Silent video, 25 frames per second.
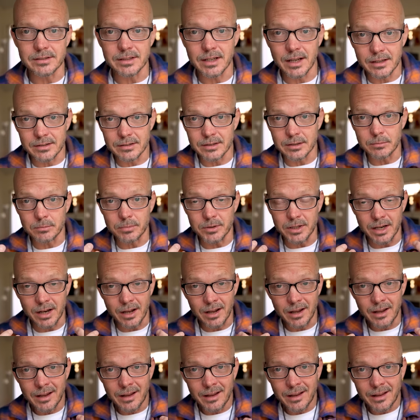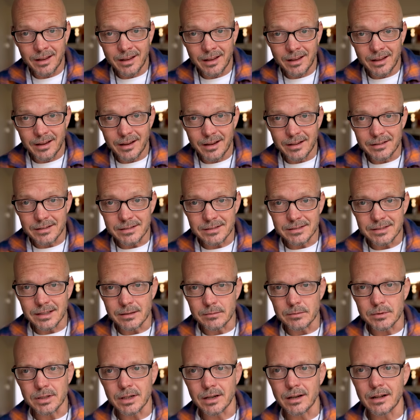sexy, but at the
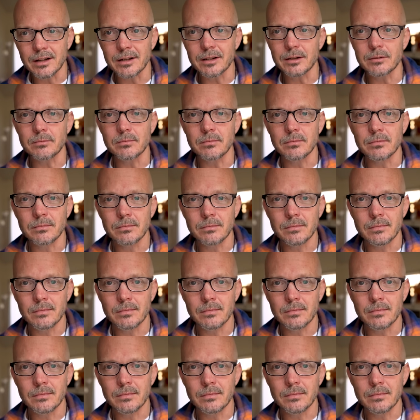same time,